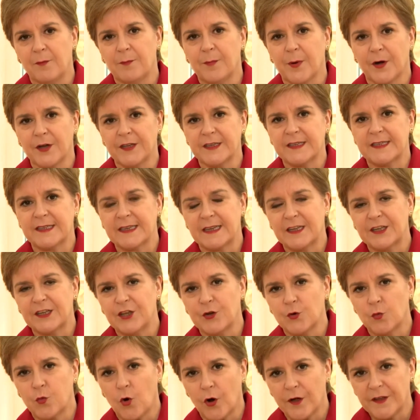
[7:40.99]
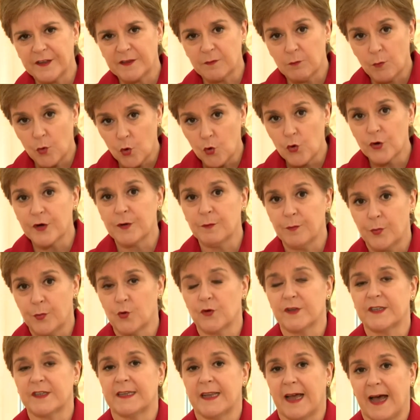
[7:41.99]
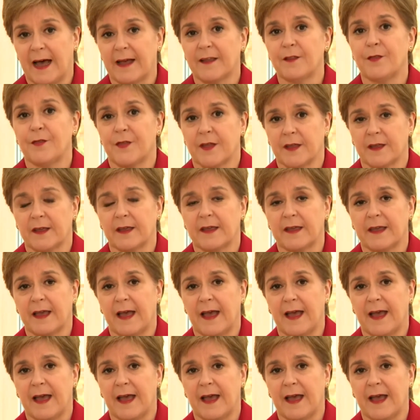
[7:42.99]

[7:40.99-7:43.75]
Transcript: But you know, what is more important, I think,